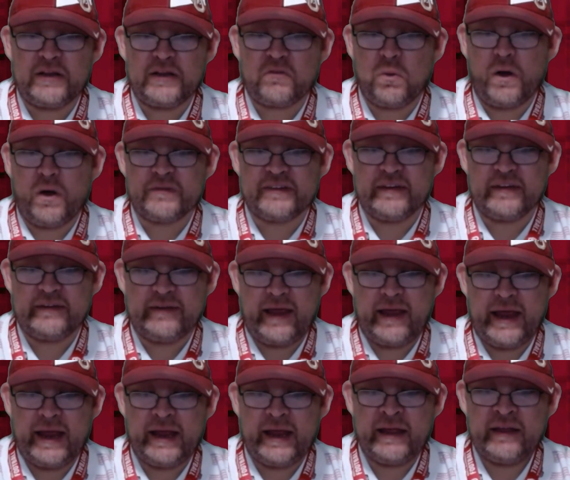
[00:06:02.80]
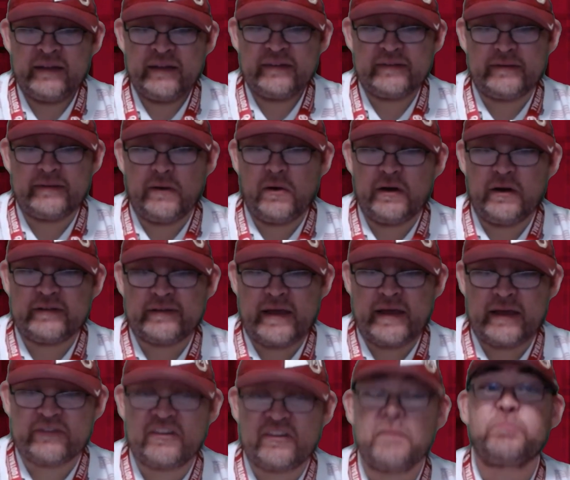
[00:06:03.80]
12 Today, Sirius
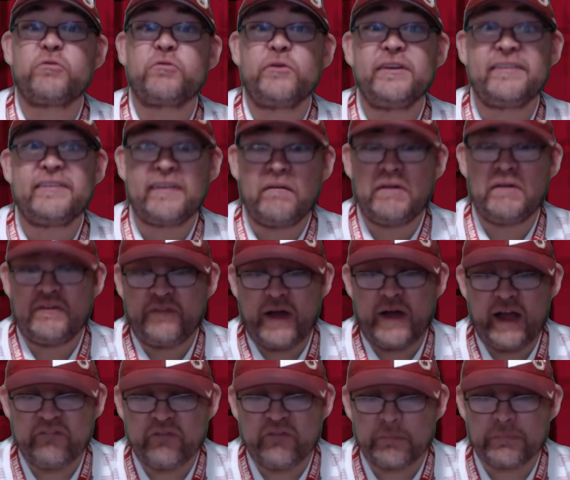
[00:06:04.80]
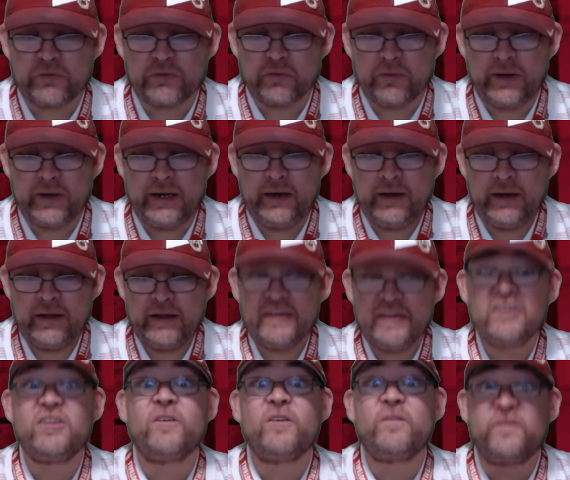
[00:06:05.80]
XM 375 from 3
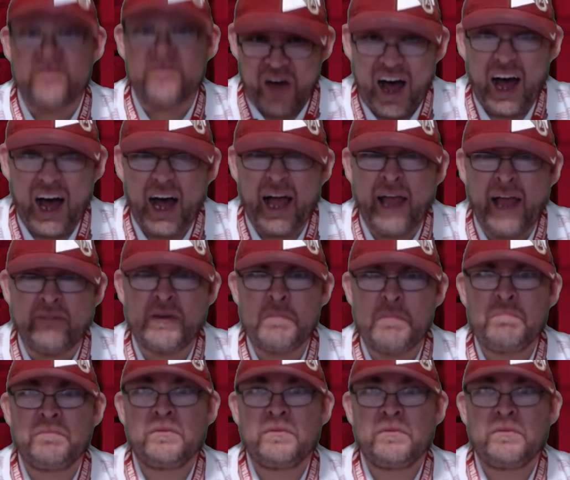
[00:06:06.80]
to 5